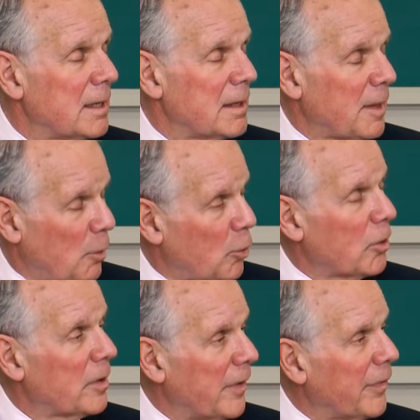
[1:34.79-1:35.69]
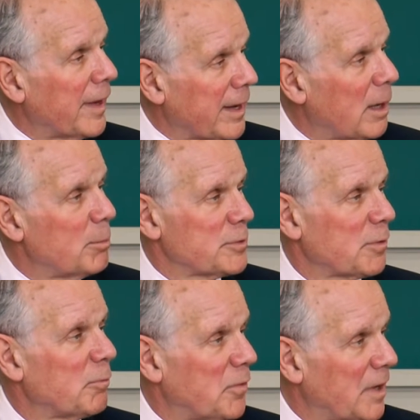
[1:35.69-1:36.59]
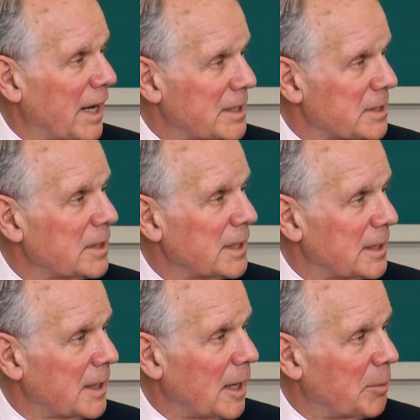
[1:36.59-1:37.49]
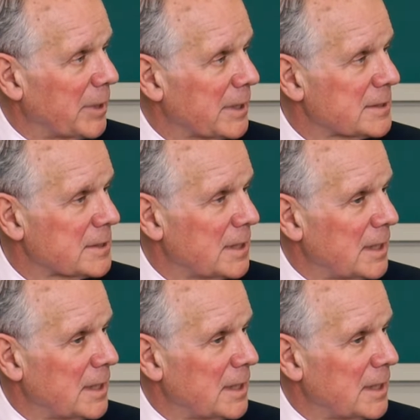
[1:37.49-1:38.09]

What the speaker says: the learning that comes from financial economics